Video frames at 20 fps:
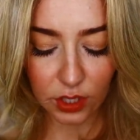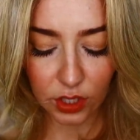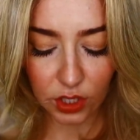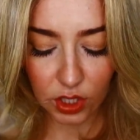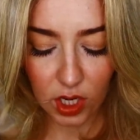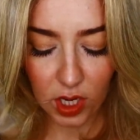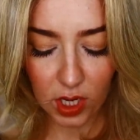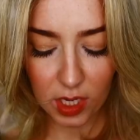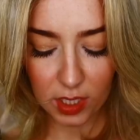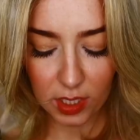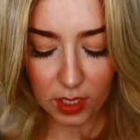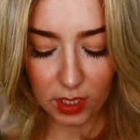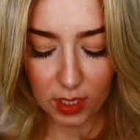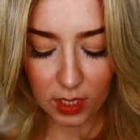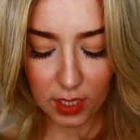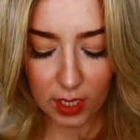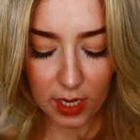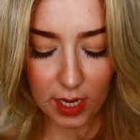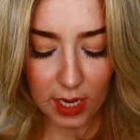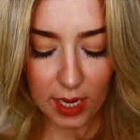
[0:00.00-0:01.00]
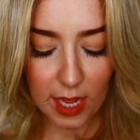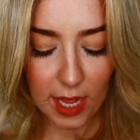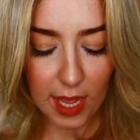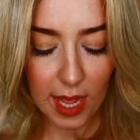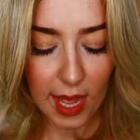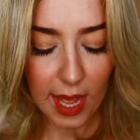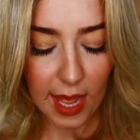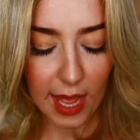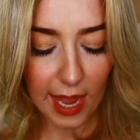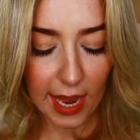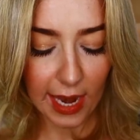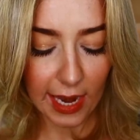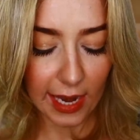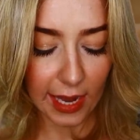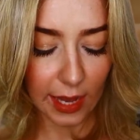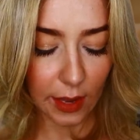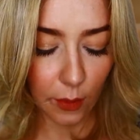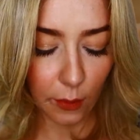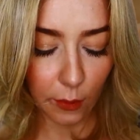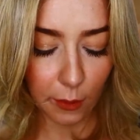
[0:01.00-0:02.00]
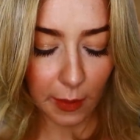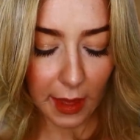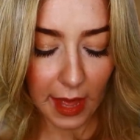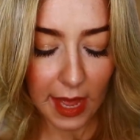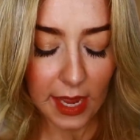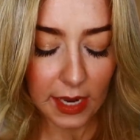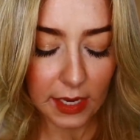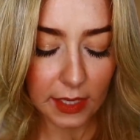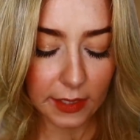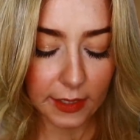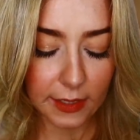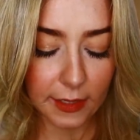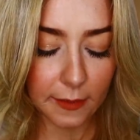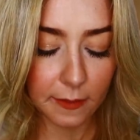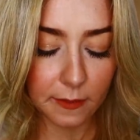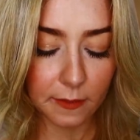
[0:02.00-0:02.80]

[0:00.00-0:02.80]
just a little bit.